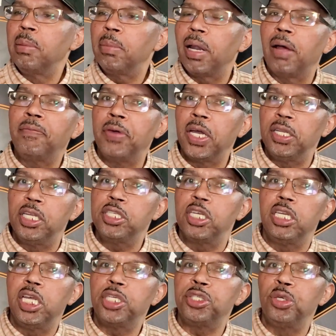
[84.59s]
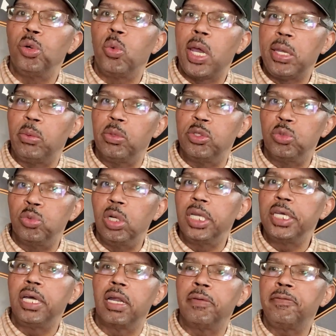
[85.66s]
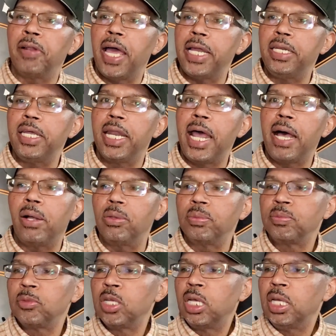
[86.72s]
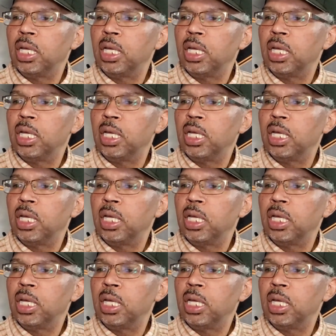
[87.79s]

But I figured this additional weight was really going to flatten it out.